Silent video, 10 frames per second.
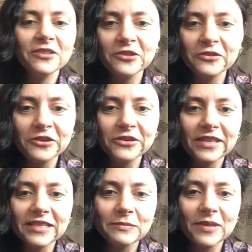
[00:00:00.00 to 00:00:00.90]
her growth
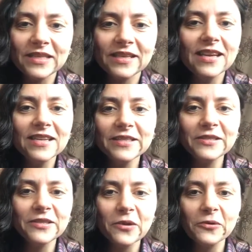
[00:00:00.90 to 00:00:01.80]
has been
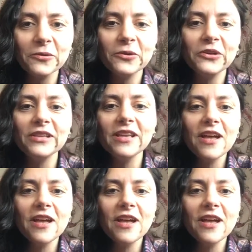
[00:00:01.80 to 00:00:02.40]
so cool.